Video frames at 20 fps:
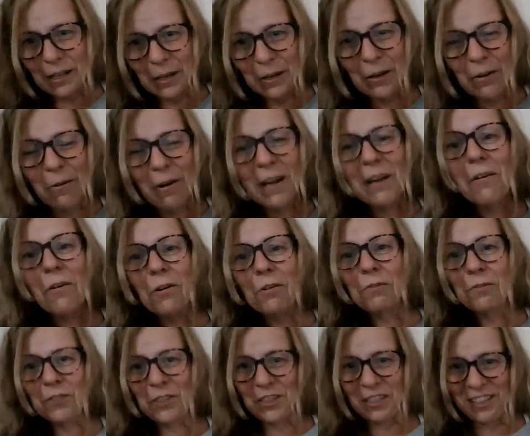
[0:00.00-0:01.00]
quite
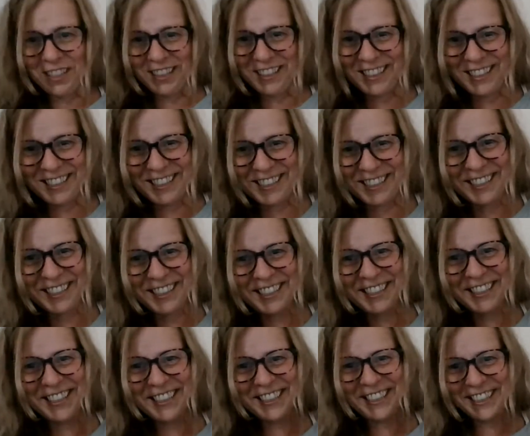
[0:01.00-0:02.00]
often,
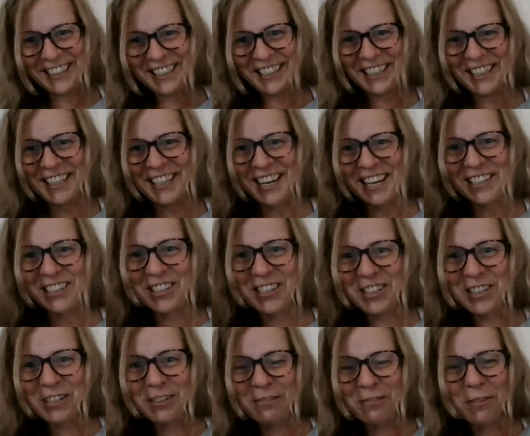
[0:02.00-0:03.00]

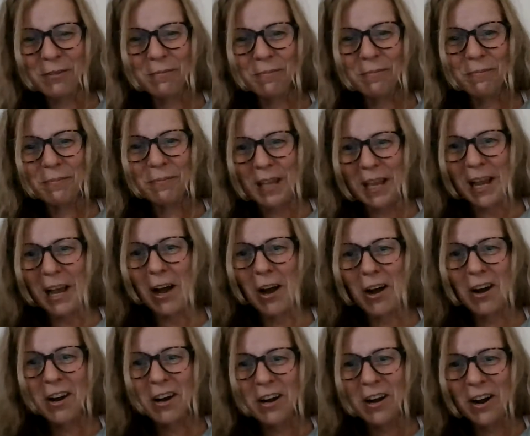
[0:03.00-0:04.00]
sort of
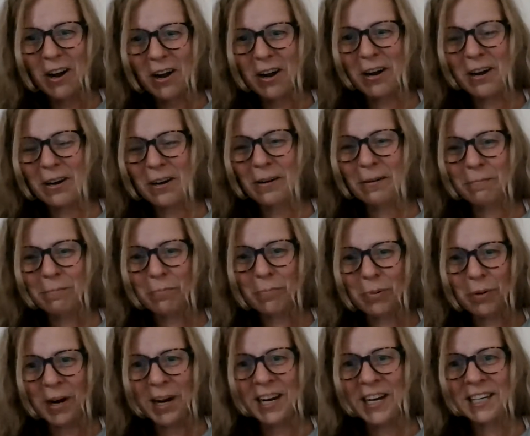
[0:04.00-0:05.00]
our
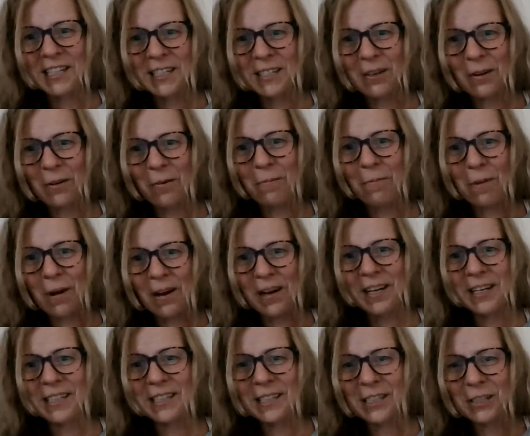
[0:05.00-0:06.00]
brains are
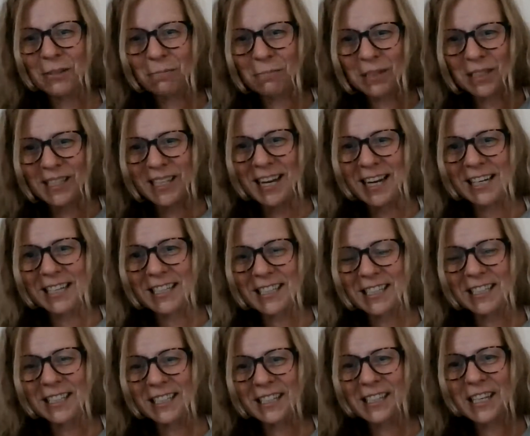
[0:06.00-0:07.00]
wired to protect
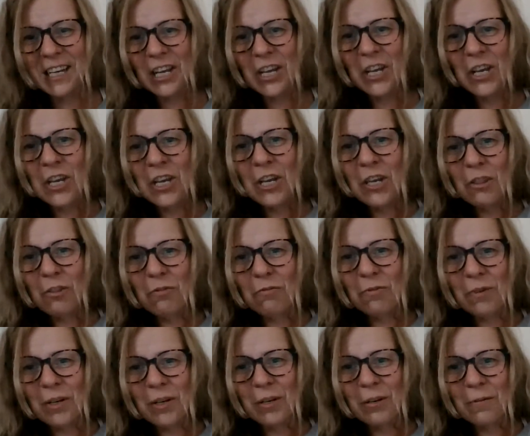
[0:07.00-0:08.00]
us
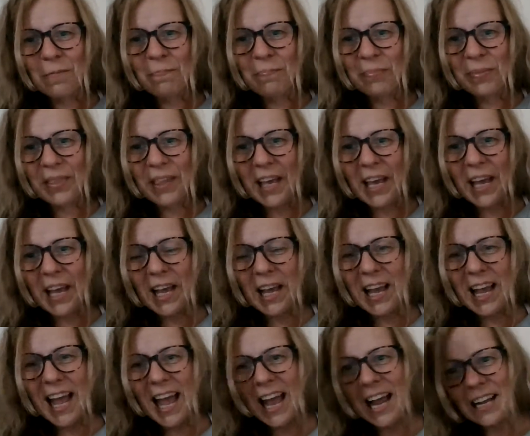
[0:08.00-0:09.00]
through
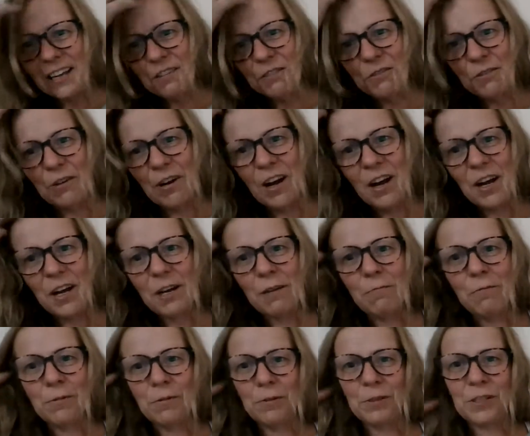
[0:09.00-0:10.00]
hell or high
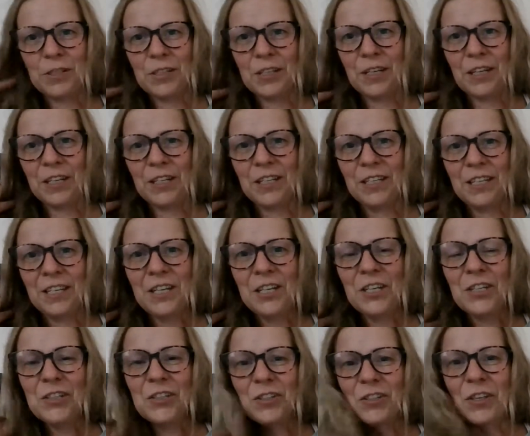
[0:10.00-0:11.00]
water.
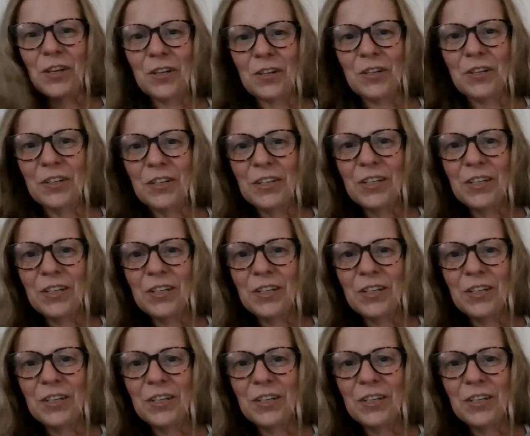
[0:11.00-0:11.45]
So